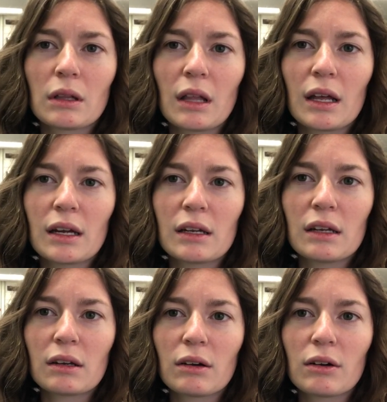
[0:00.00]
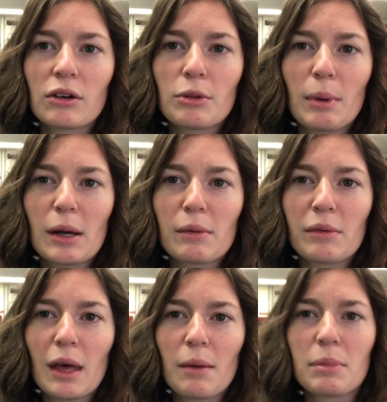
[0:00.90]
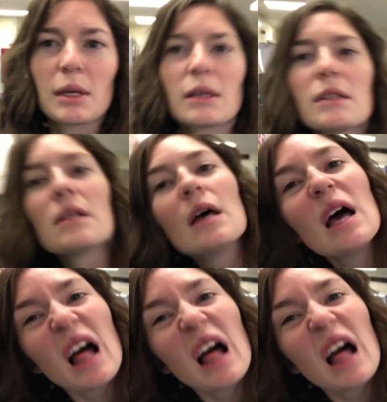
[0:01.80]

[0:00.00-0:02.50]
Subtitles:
Glad I didn't curl the bottom of that piece.